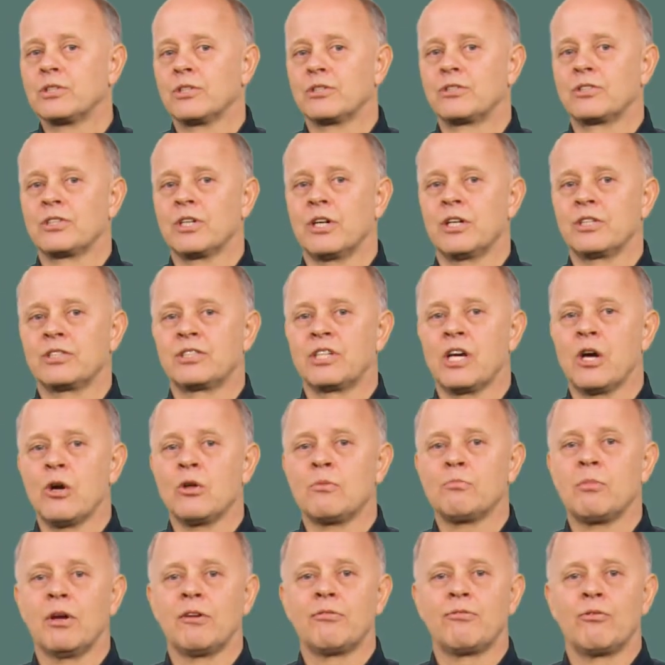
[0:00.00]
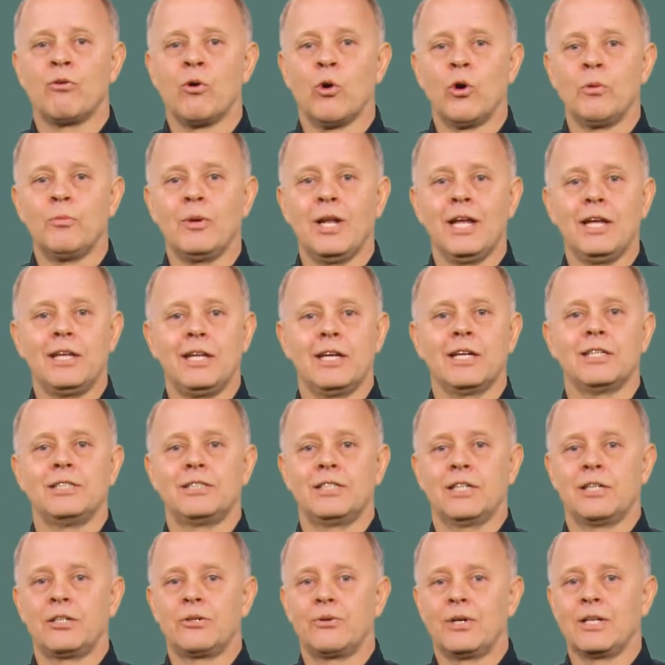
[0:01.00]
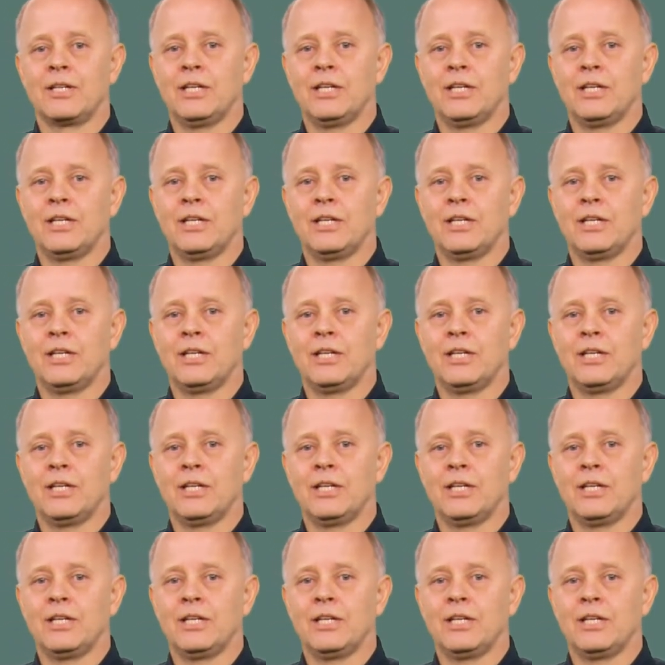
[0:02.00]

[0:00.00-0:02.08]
starts out by formulating a general